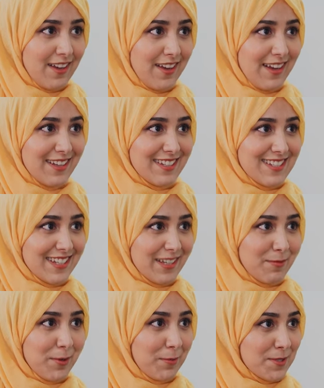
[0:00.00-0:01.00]
and
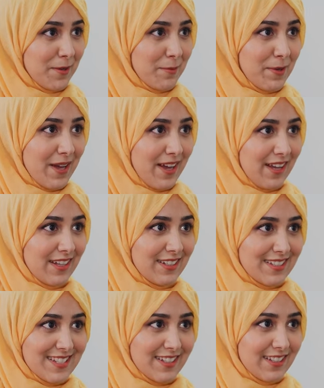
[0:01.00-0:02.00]
it popped up,
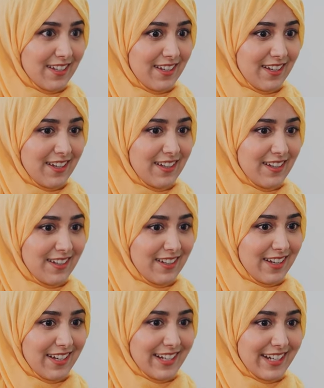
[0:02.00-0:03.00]
and
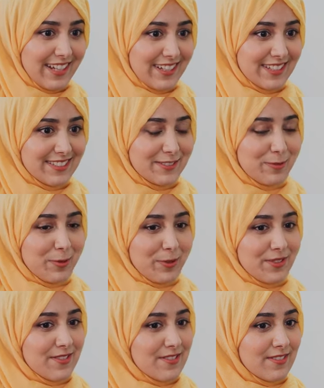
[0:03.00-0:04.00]
I
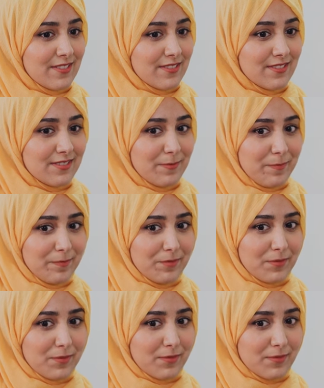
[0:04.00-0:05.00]
was
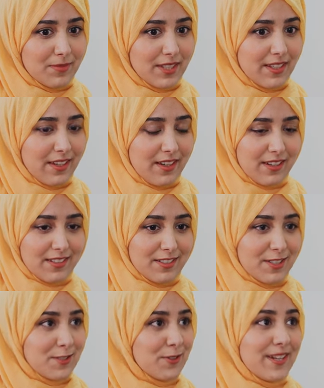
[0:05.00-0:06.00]

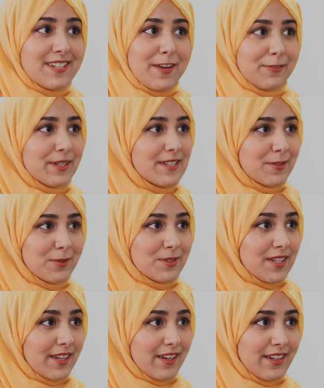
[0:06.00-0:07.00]
distressed every single
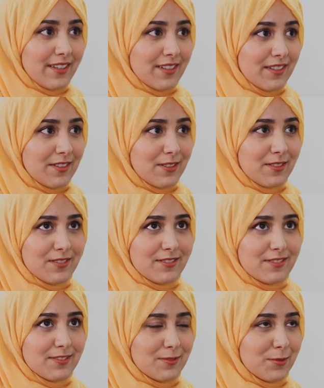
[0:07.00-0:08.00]
day. I
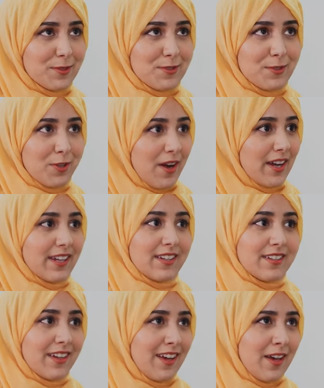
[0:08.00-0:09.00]
was crying